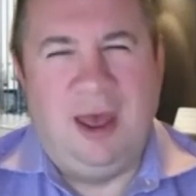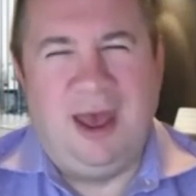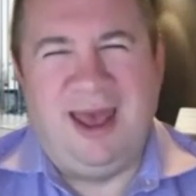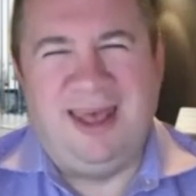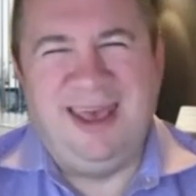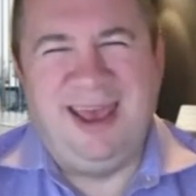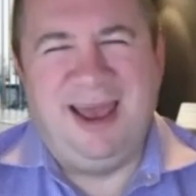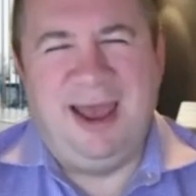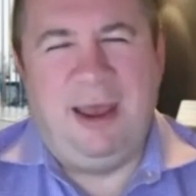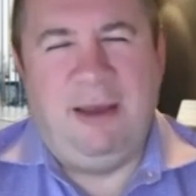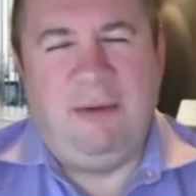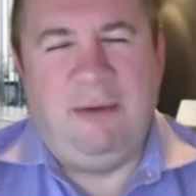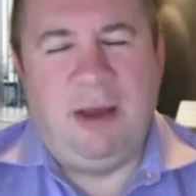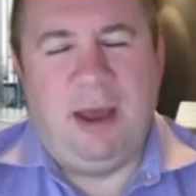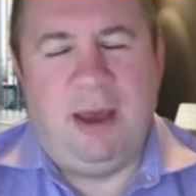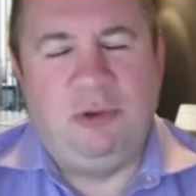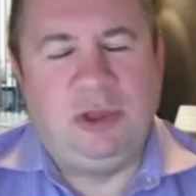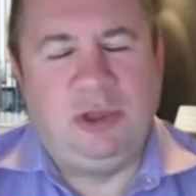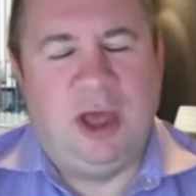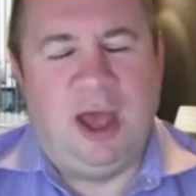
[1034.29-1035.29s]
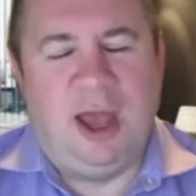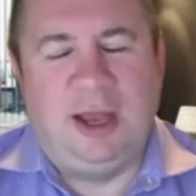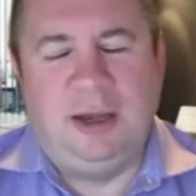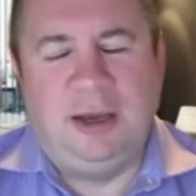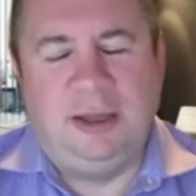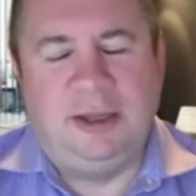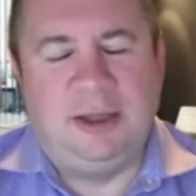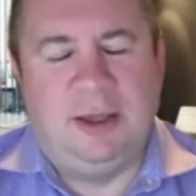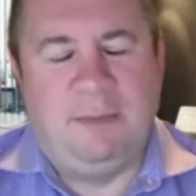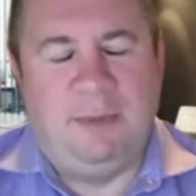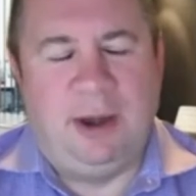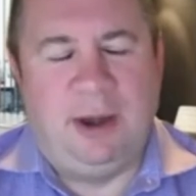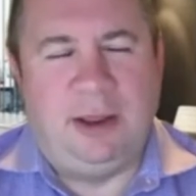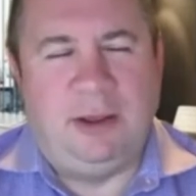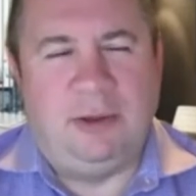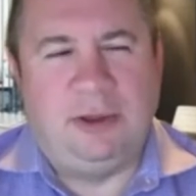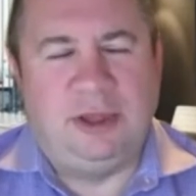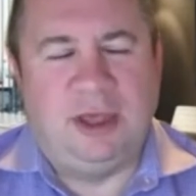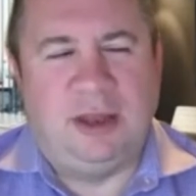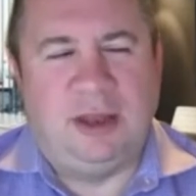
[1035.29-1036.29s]
I think I was talking to somebody
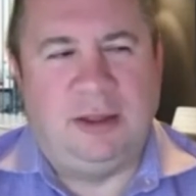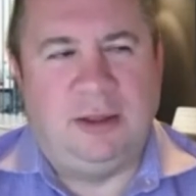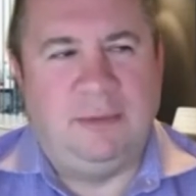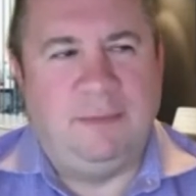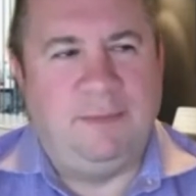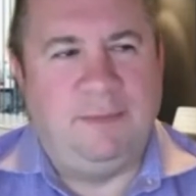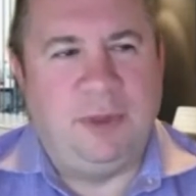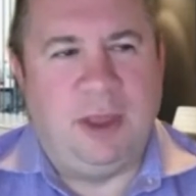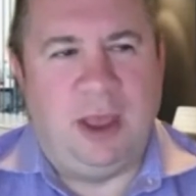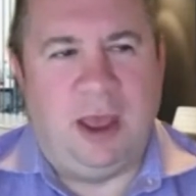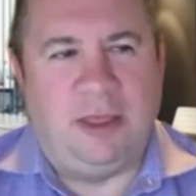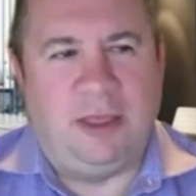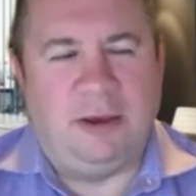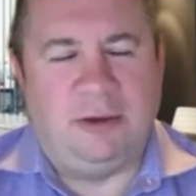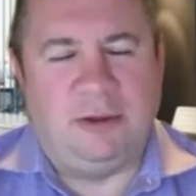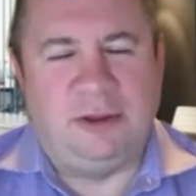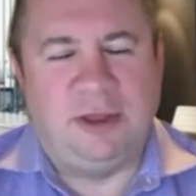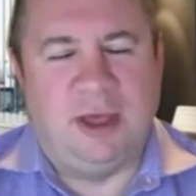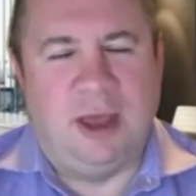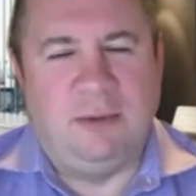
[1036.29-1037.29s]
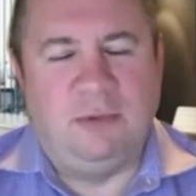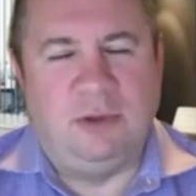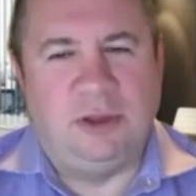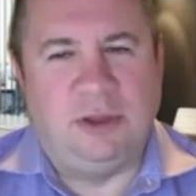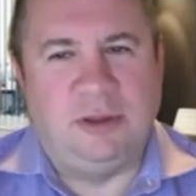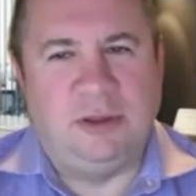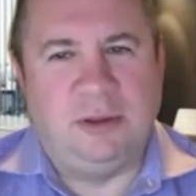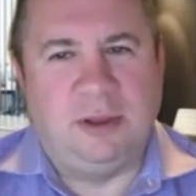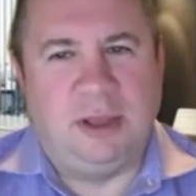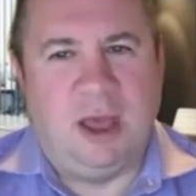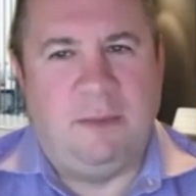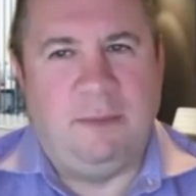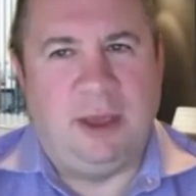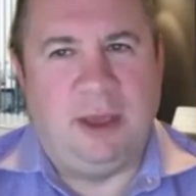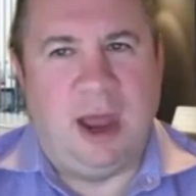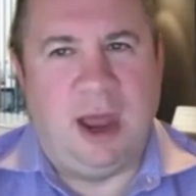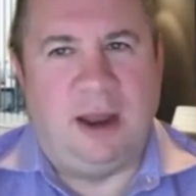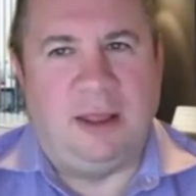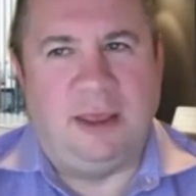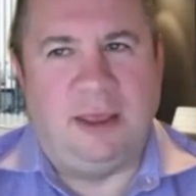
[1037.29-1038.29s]
who said their son was coming
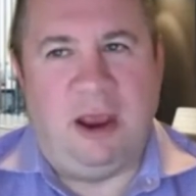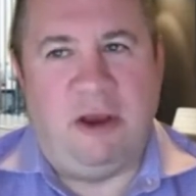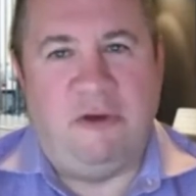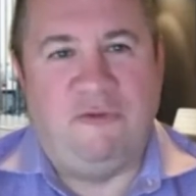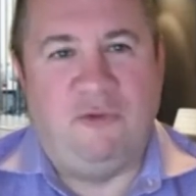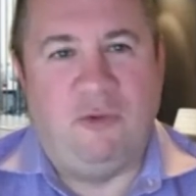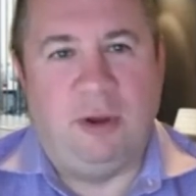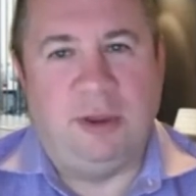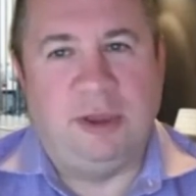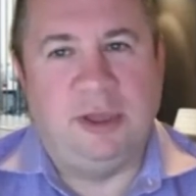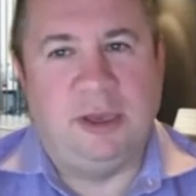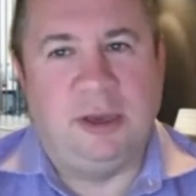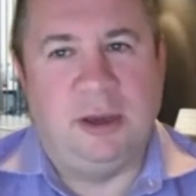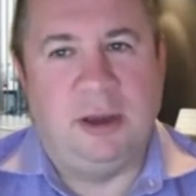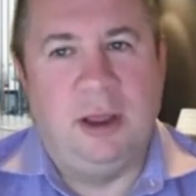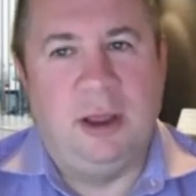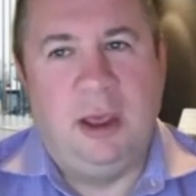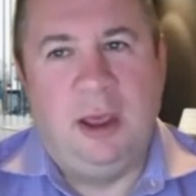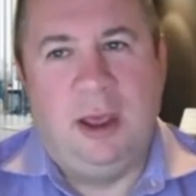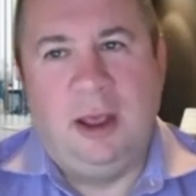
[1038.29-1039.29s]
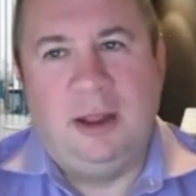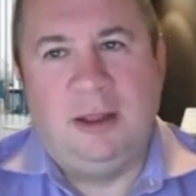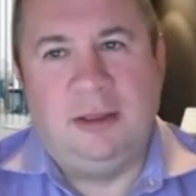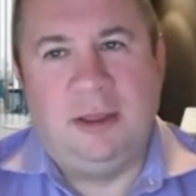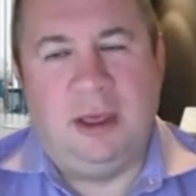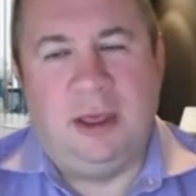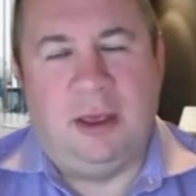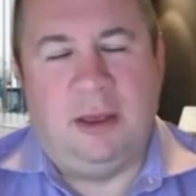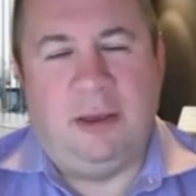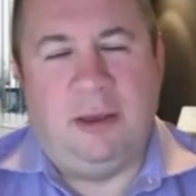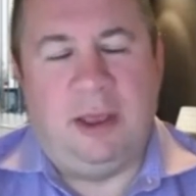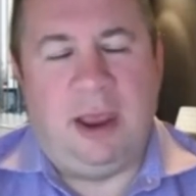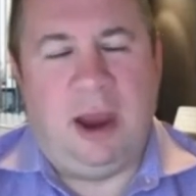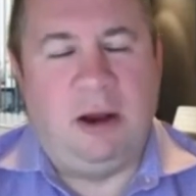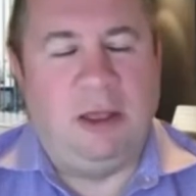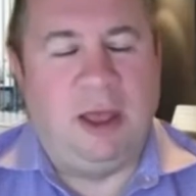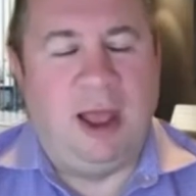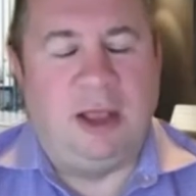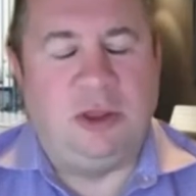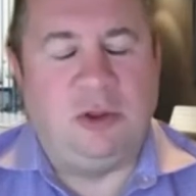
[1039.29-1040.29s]
out of the Air Force and the
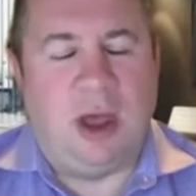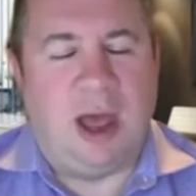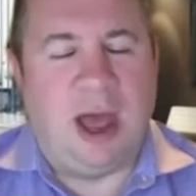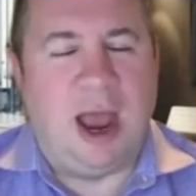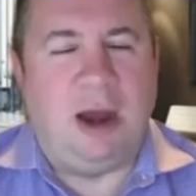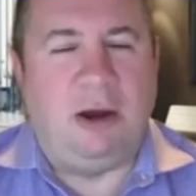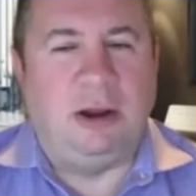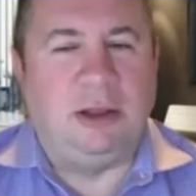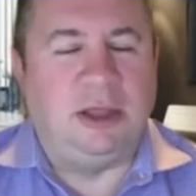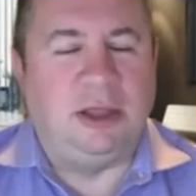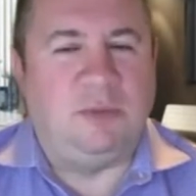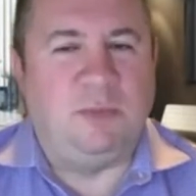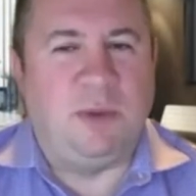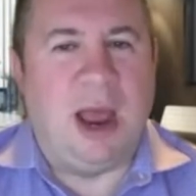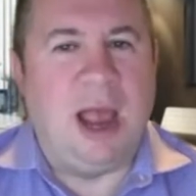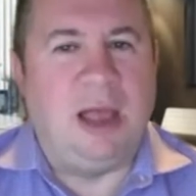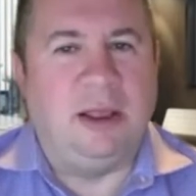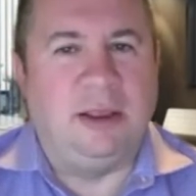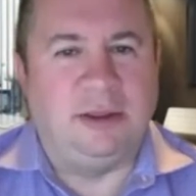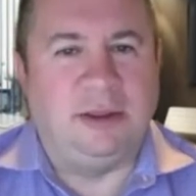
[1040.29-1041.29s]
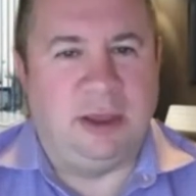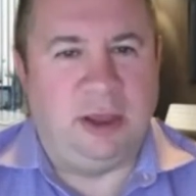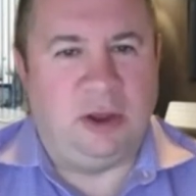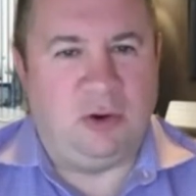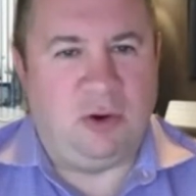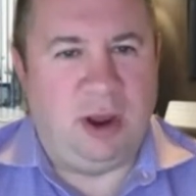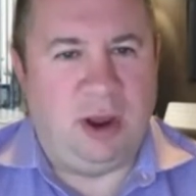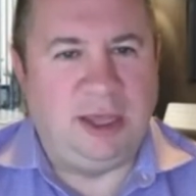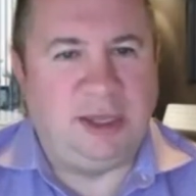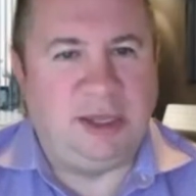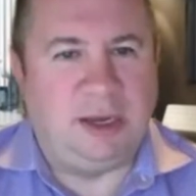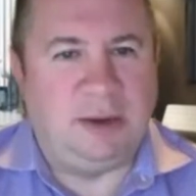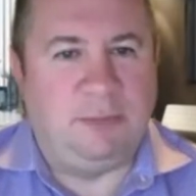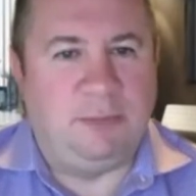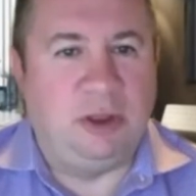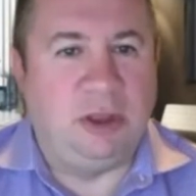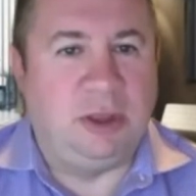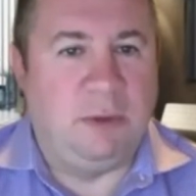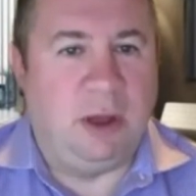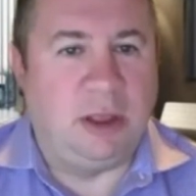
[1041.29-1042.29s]
airlines were hiring these pilots like crazy to
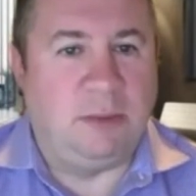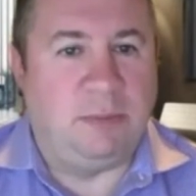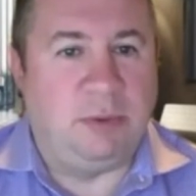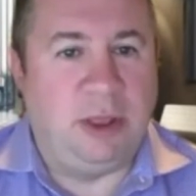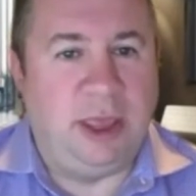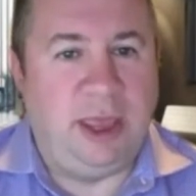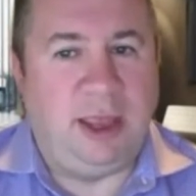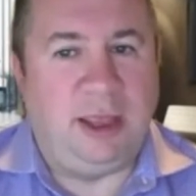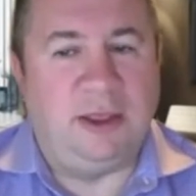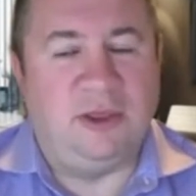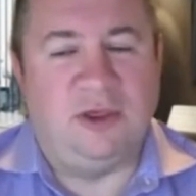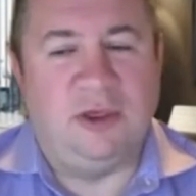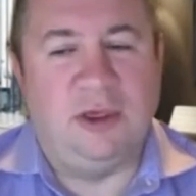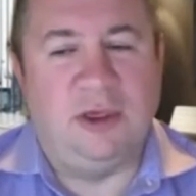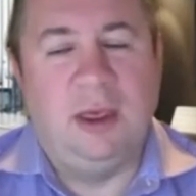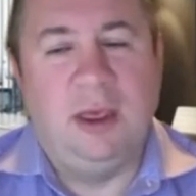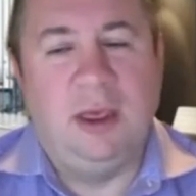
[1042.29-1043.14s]
put them on the planes.